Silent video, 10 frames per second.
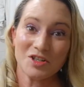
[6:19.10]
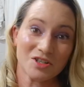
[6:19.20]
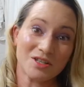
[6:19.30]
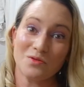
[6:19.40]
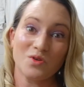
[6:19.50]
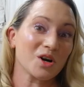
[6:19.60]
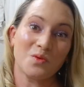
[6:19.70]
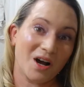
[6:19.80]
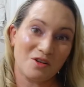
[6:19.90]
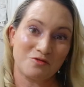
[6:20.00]
it just didn't work
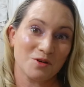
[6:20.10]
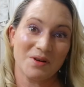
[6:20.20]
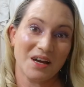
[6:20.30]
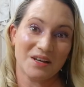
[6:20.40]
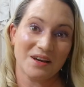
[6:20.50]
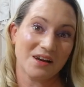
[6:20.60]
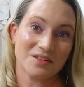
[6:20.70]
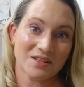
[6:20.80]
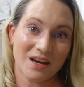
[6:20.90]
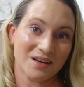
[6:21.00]
well for me, I
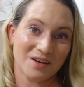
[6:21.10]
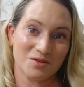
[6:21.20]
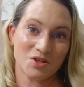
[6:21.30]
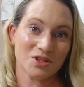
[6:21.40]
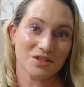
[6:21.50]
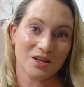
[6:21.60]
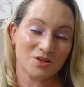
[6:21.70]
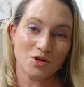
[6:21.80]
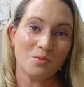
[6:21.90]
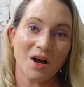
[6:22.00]
guess. I, it was just
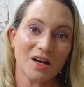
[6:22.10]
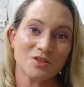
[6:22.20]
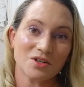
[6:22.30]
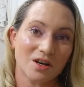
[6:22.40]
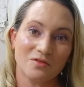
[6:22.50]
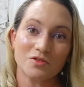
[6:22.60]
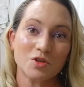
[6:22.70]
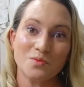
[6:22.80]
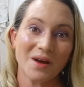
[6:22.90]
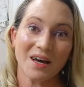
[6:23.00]
like too much of
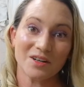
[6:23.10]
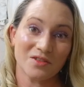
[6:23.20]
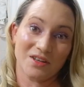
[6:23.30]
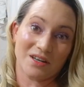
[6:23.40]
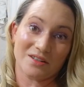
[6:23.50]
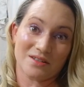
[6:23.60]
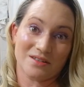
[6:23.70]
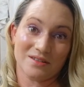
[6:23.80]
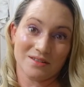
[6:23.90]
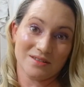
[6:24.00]
too bad of
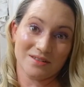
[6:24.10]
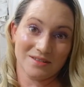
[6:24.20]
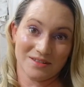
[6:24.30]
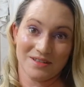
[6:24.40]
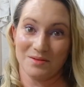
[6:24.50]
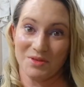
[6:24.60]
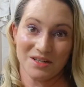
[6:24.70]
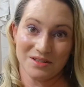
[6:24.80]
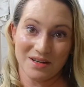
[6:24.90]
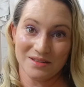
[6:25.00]
things. Does that
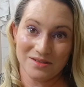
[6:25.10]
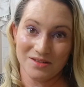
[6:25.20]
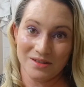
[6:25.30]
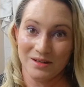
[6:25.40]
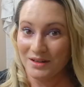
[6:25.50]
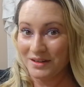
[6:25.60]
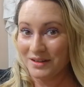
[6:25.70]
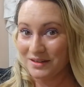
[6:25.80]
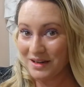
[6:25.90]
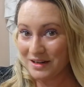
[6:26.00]
make sense?
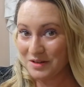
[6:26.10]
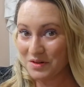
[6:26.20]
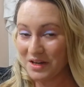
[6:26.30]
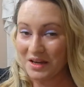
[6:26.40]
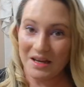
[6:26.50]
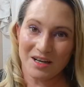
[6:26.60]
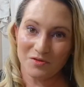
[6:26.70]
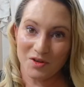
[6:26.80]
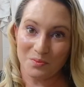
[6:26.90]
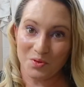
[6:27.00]
Anyway, and
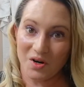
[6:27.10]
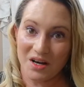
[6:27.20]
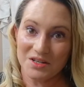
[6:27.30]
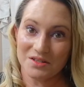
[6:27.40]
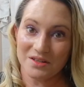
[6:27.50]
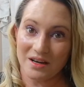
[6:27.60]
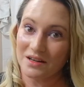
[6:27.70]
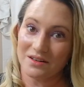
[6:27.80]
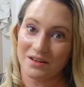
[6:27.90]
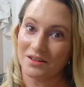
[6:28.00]
for the price, I
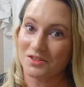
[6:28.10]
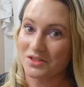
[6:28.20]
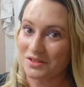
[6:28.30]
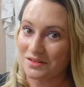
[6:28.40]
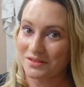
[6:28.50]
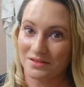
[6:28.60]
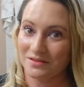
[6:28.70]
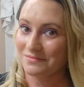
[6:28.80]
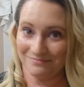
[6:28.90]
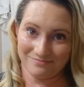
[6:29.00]
don't know, it just,
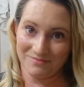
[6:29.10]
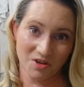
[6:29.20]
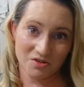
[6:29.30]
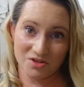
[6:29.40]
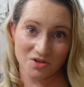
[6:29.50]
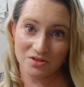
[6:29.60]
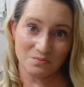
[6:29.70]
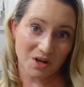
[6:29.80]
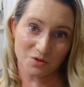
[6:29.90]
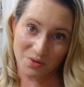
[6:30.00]
there's
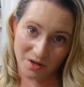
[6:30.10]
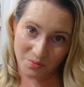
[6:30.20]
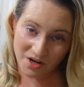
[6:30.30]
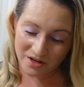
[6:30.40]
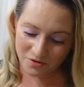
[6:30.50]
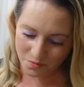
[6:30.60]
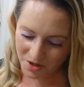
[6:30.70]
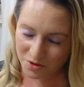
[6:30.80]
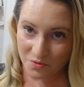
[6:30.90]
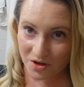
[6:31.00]
just much better products are
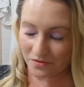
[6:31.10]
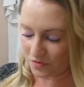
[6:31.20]
much more